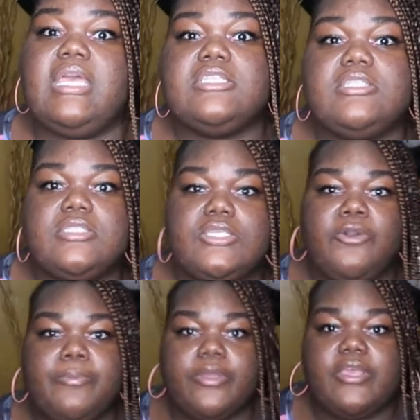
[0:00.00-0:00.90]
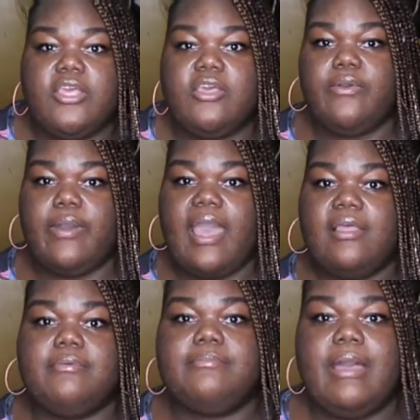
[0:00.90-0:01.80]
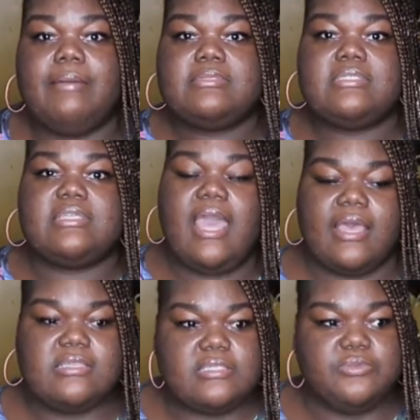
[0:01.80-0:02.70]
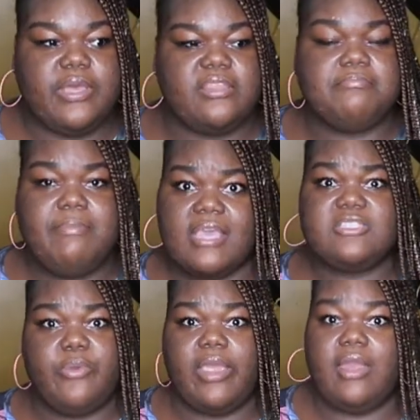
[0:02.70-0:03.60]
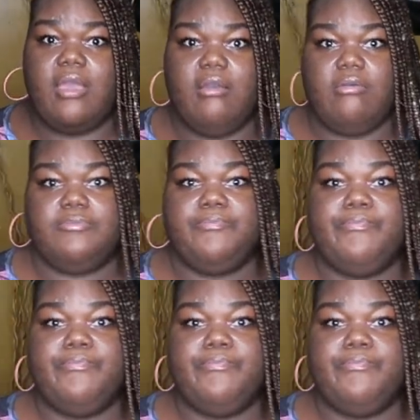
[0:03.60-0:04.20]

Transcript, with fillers: it is super cute. I am obsessed with mesh right now.